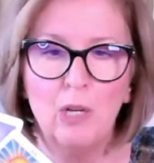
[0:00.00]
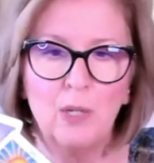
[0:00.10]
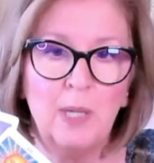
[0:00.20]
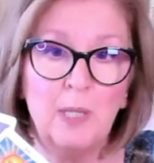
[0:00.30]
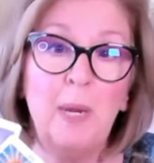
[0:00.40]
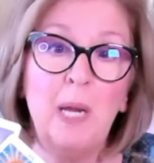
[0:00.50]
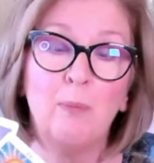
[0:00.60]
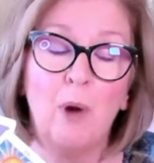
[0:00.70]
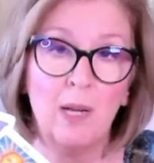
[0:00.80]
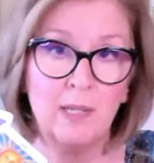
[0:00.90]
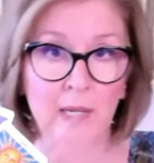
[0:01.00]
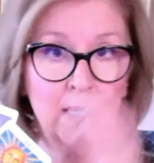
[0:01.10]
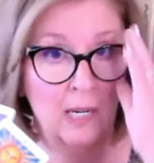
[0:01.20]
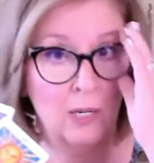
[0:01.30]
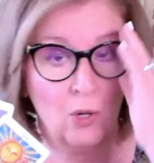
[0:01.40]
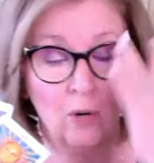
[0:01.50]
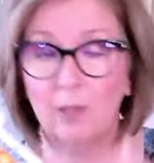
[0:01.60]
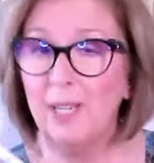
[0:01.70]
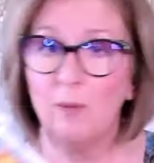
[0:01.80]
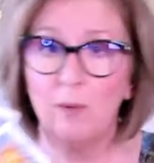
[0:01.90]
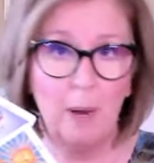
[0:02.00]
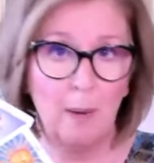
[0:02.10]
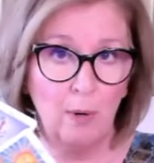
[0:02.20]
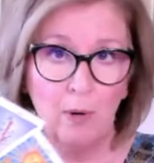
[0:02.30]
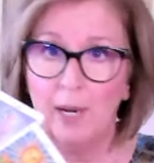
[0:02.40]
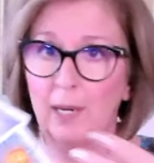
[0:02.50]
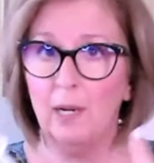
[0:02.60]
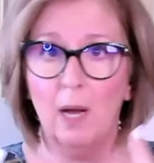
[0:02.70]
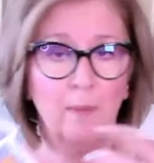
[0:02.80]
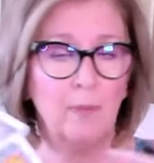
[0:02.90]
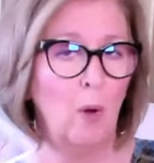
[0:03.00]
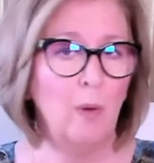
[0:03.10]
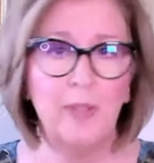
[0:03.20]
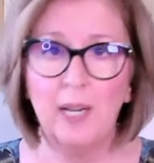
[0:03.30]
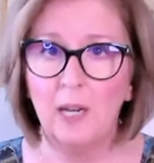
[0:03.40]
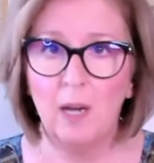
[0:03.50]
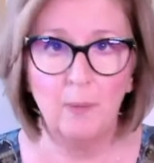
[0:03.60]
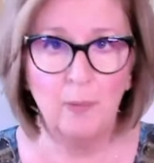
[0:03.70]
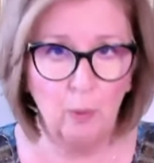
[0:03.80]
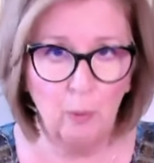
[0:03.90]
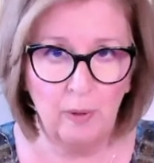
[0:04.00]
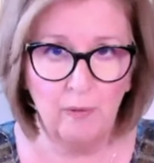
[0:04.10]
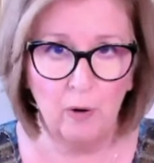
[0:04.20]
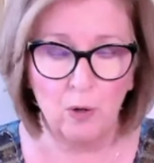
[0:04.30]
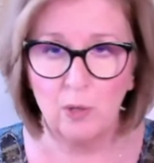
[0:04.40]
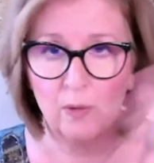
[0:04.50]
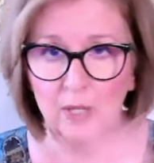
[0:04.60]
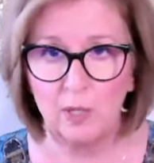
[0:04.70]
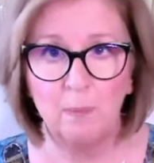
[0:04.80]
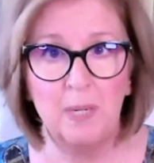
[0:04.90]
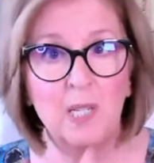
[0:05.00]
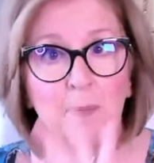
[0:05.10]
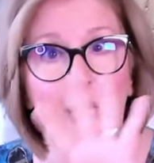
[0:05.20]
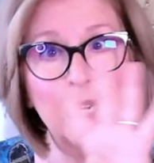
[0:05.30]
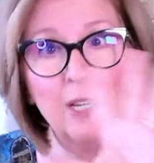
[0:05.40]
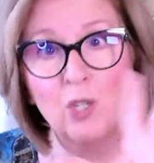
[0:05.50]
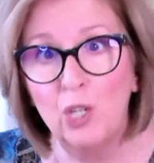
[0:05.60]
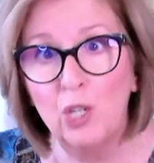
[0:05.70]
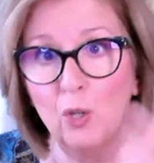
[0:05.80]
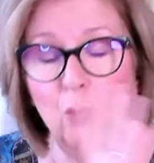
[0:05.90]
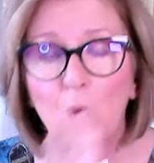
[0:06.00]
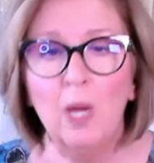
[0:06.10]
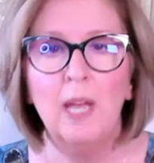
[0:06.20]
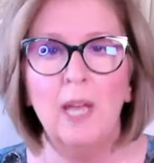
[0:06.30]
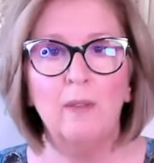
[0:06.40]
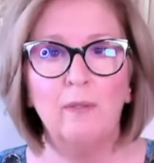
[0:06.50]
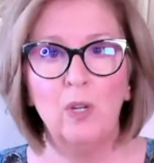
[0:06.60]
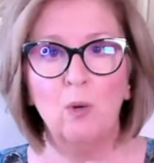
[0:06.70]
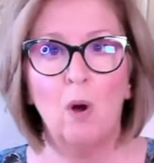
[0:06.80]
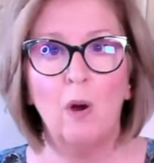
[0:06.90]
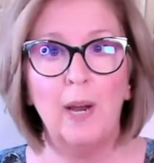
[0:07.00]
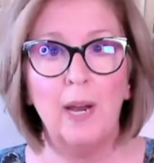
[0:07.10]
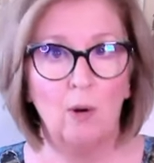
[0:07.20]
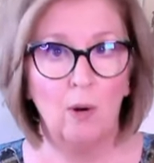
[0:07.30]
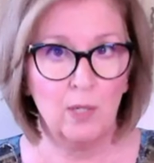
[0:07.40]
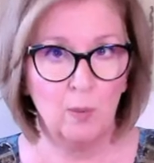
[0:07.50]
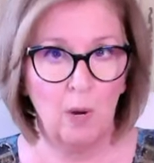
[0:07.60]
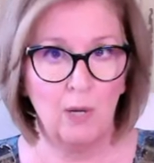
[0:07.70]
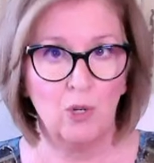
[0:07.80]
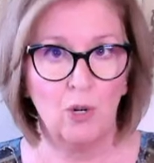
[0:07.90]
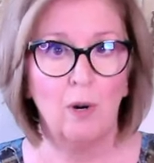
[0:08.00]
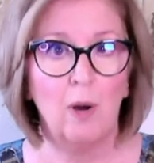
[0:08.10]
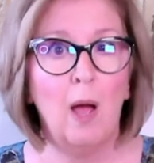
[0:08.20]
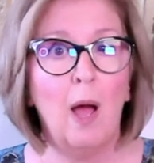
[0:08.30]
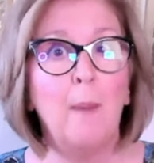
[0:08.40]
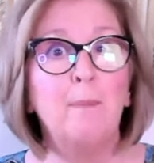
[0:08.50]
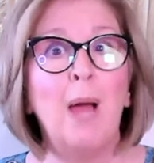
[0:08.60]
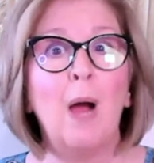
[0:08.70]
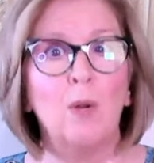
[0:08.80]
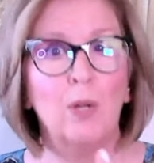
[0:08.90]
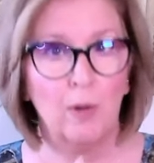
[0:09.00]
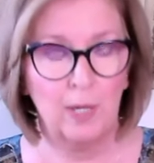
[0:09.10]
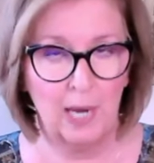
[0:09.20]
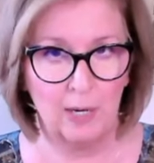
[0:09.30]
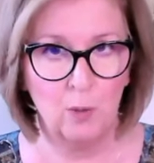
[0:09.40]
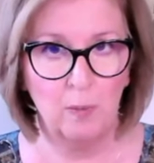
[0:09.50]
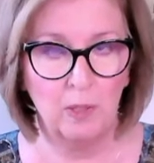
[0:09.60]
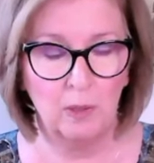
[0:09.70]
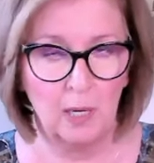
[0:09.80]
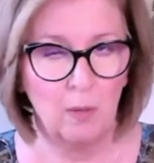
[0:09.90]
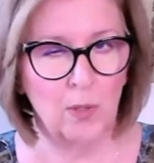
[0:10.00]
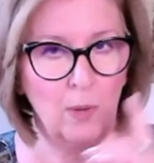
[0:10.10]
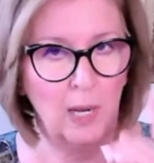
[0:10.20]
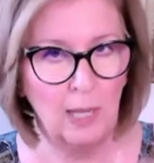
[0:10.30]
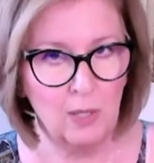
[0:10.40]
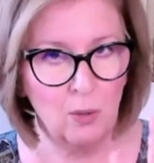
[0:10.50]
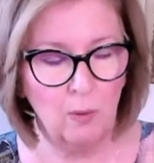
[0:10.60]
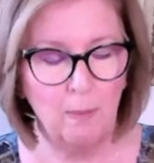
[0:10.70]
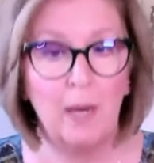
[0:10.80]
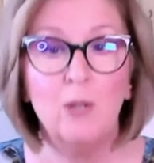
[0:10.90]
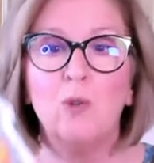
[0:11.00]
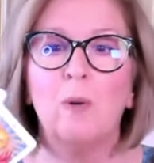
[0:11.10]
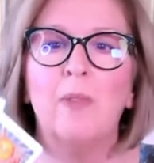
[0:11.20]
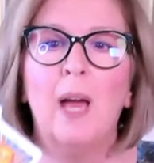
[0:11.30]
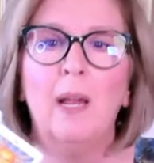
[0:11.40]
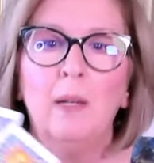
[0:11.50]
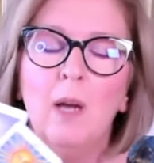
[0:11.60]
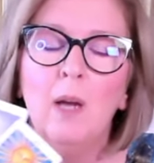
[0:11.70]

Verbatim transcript: So it's being processed internally, and remember, it can come, the whole thing can come through reverse. So this could be speaking to you if you are a cross watcher about your connection with a Leo. So I like to remind you of that.